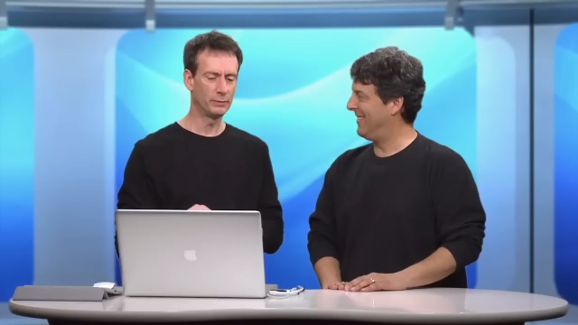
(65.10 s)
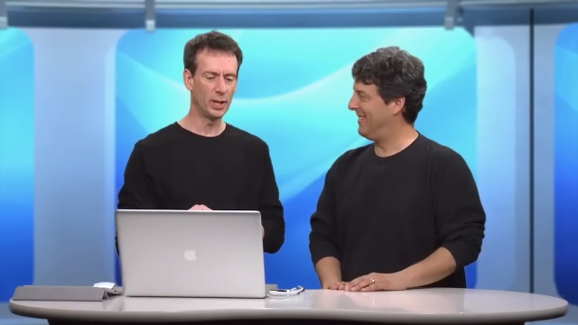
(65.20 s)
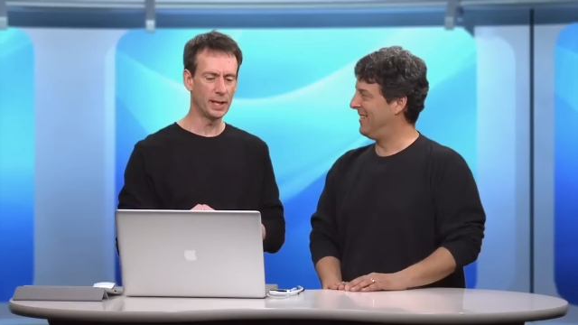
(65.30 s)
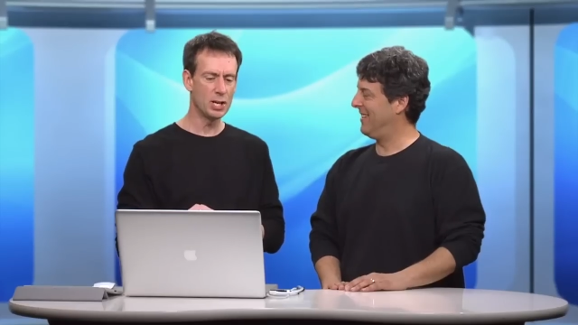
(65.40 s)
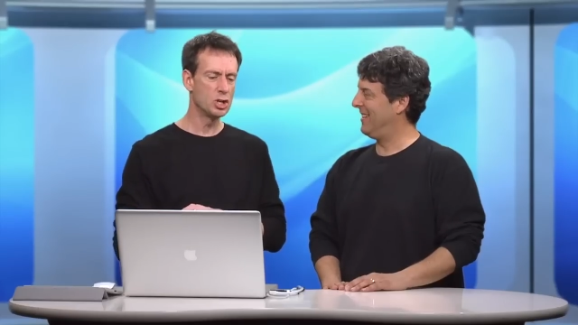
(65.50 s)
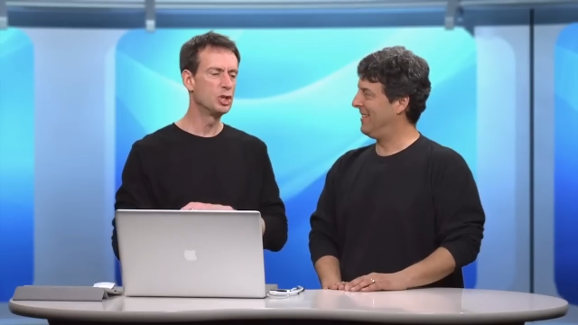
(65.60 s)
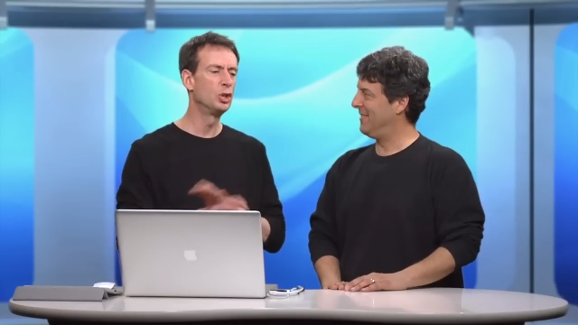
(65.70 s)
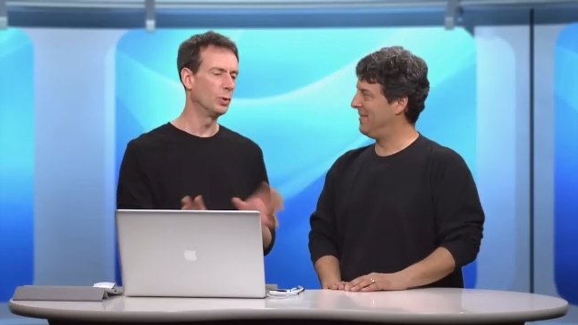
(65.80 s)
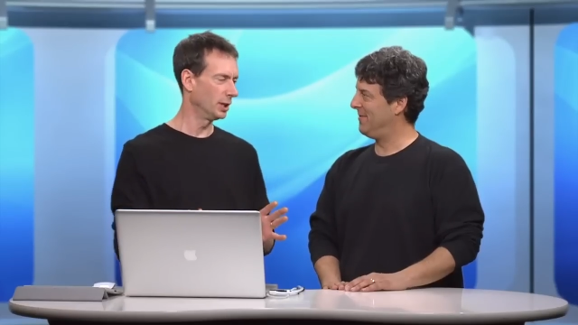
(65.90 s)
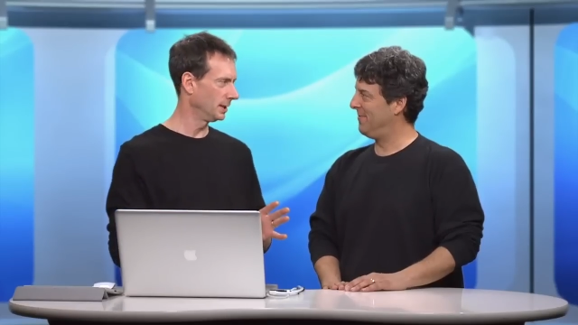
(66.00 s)
Speaker 1: of like
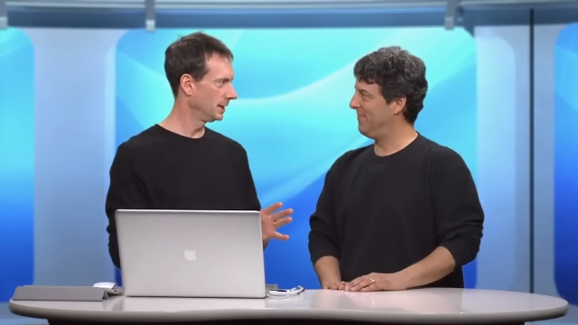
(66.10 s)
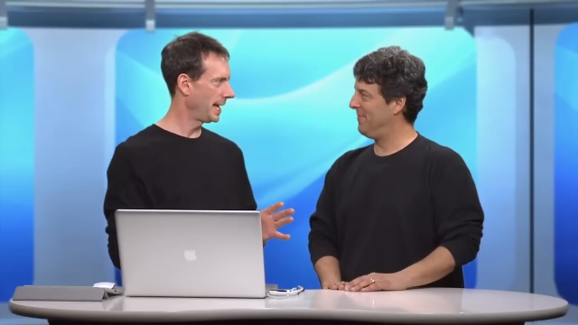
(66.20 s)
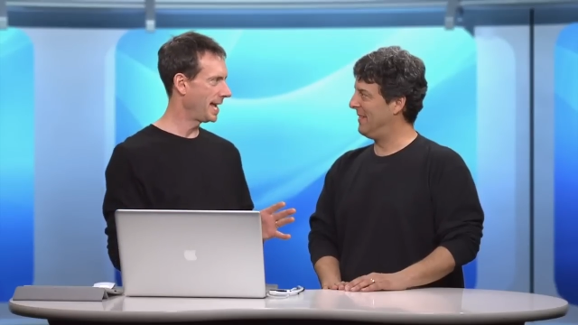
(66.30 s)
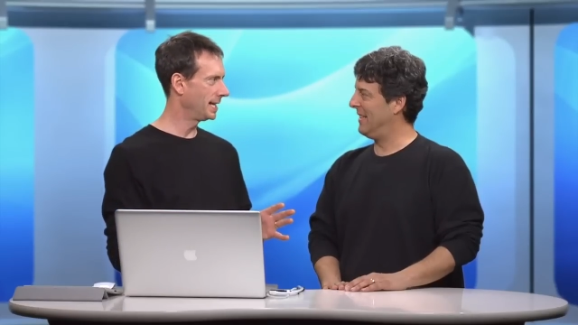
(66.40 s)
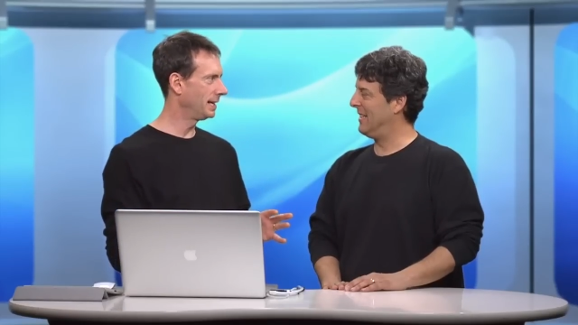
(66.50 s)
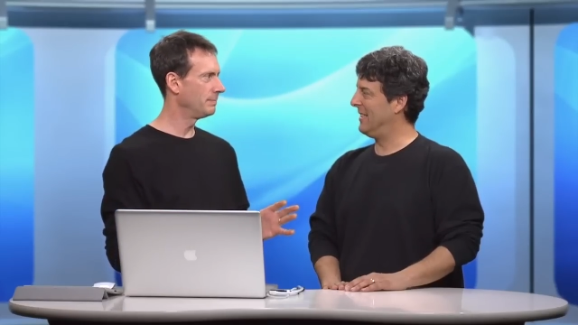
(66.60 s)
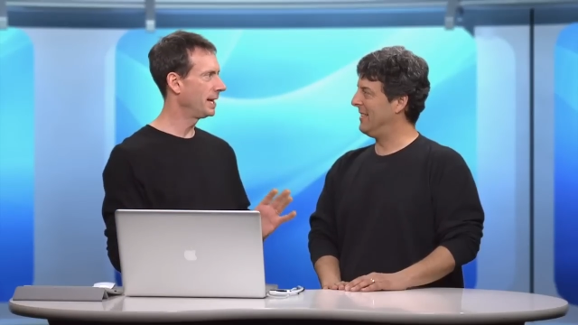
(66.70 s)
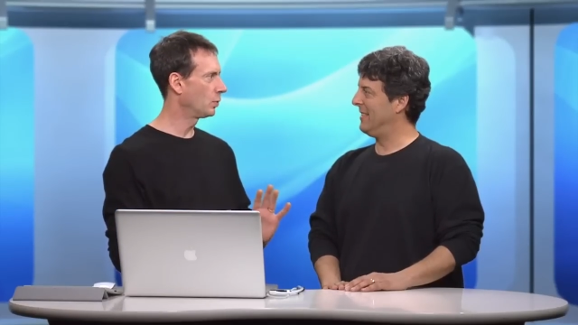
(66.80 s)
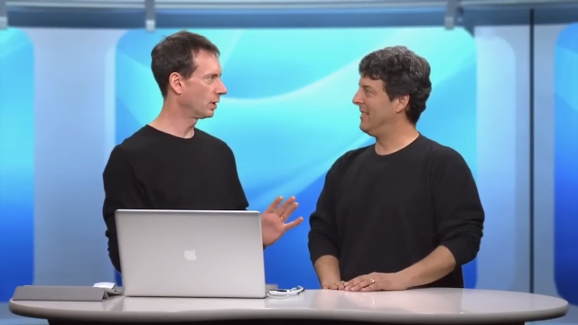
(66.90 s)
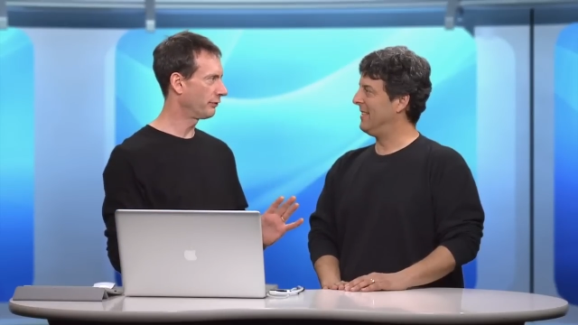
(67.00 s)
do it and it
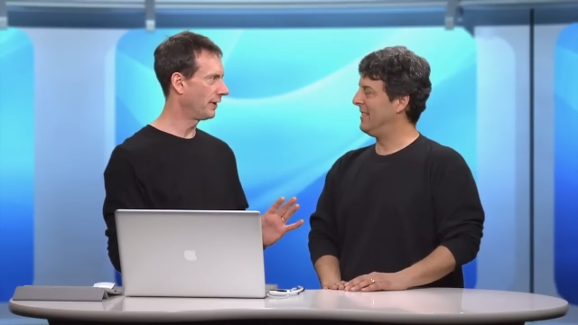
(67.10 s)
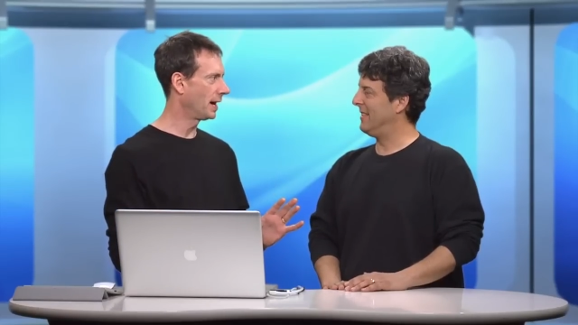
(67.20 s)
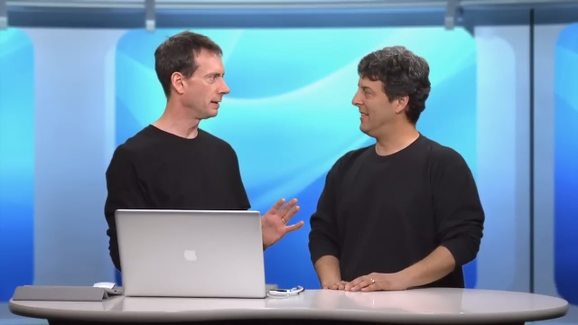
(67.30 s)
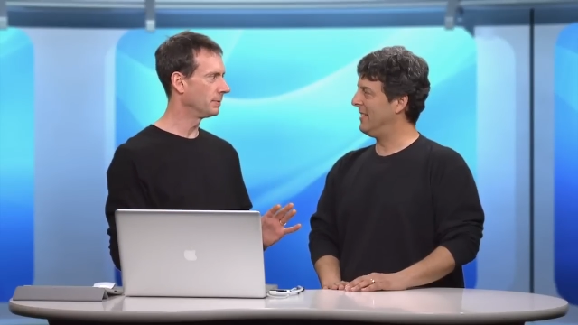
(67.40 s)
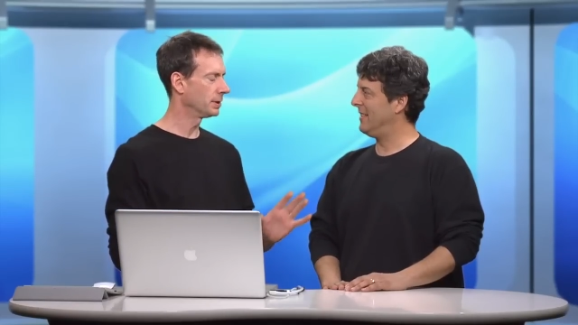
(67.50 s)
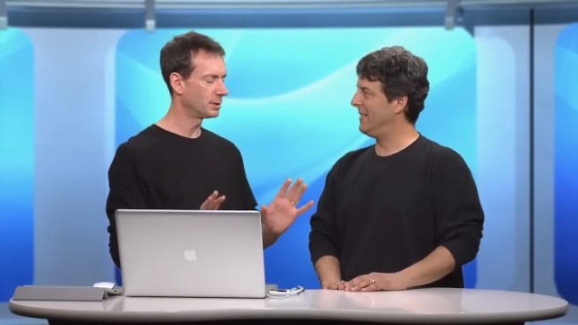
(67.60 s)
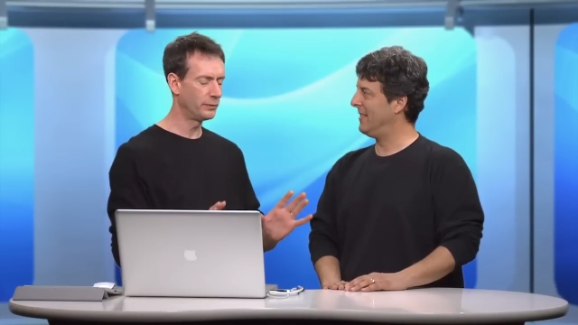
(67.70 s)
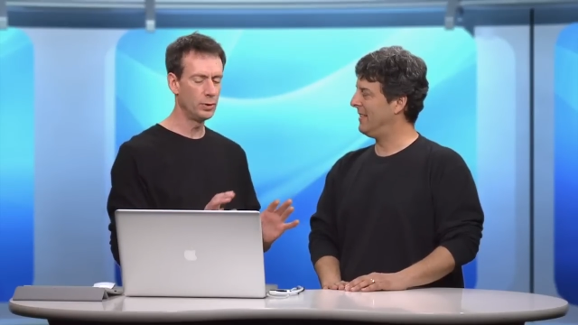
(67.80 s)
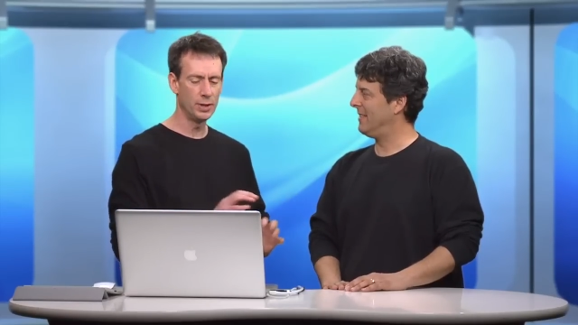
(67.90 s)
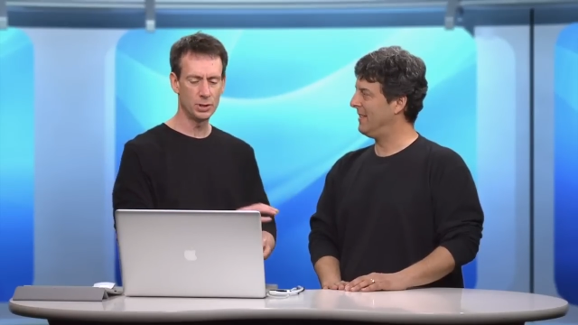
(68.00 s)
may work fine, but there's a
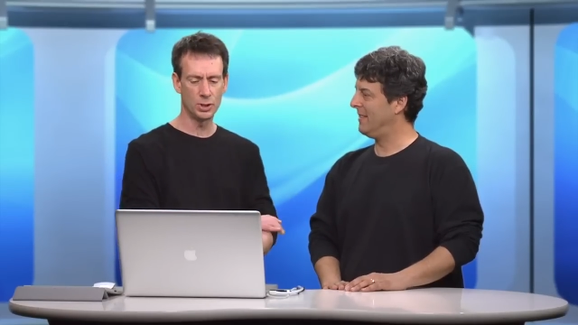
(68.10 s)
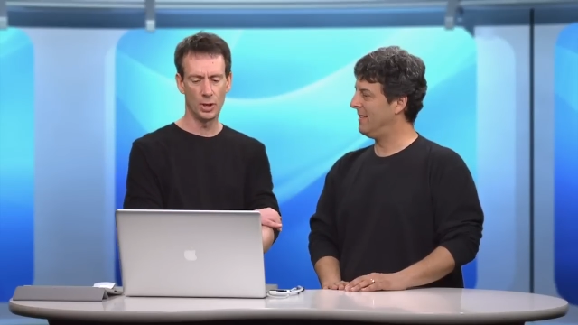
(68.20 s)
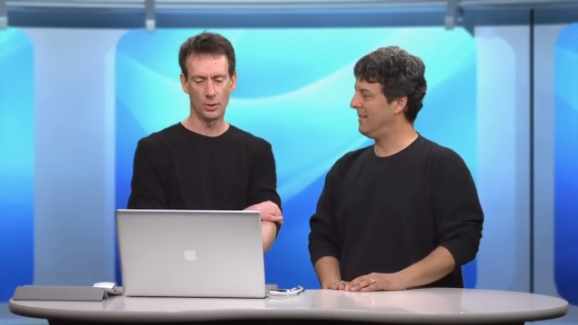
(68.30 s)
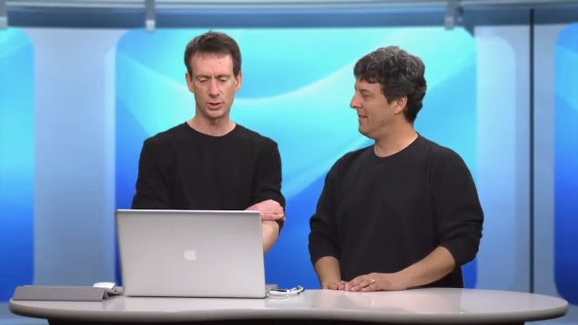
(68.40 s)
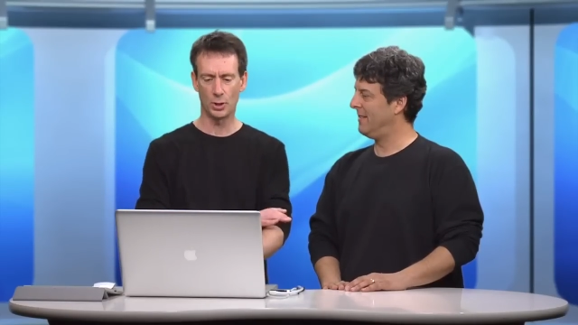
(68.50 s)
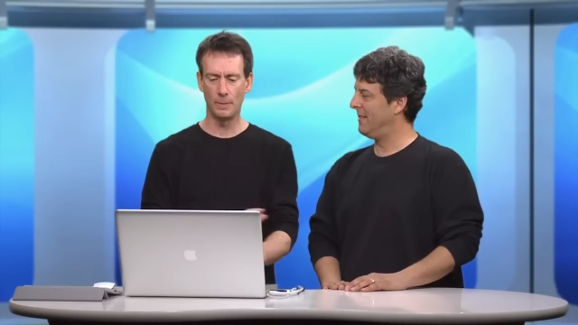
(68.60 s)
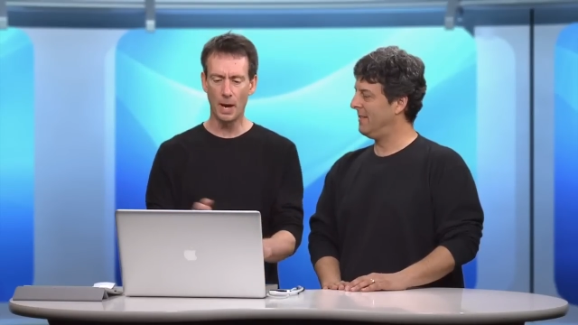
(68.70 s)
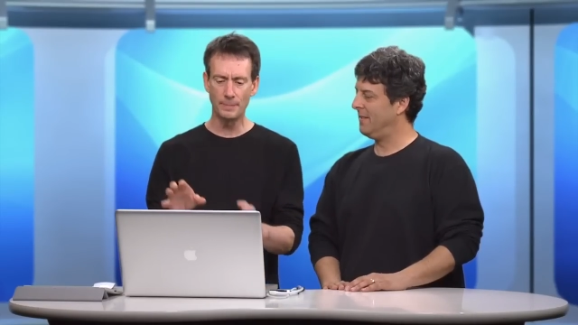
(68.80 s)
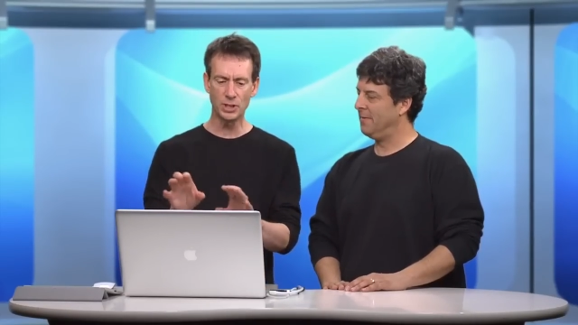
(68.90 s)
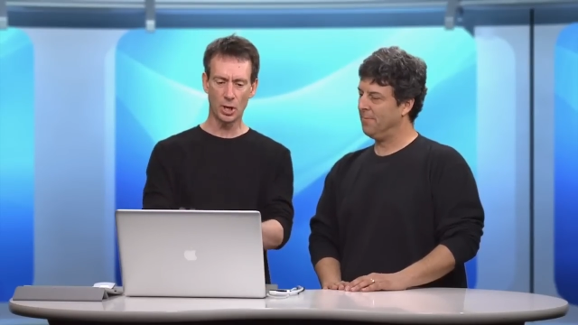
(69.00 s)
few things you know. So I'm,
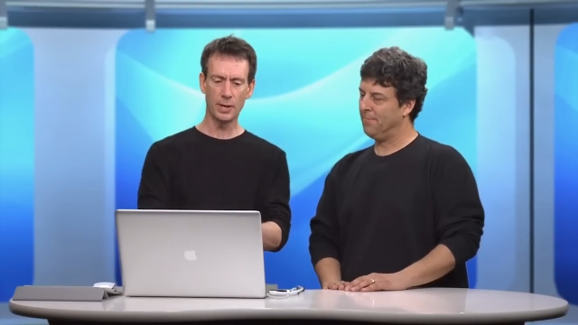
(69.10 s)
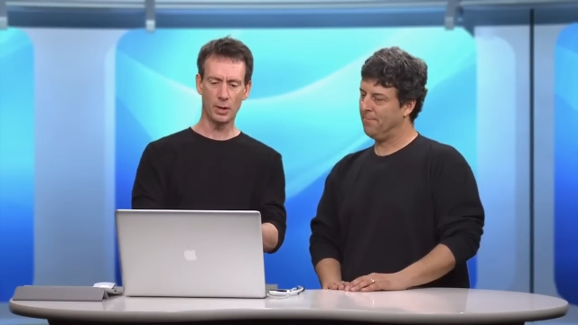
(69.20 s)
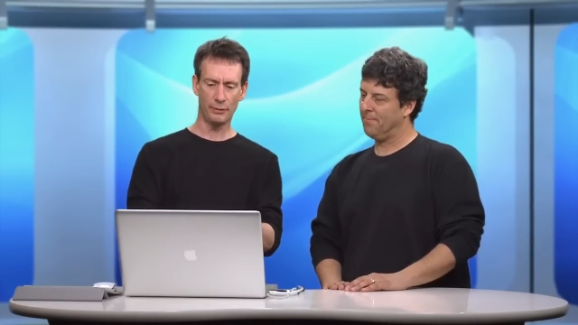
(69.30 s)
I'm starting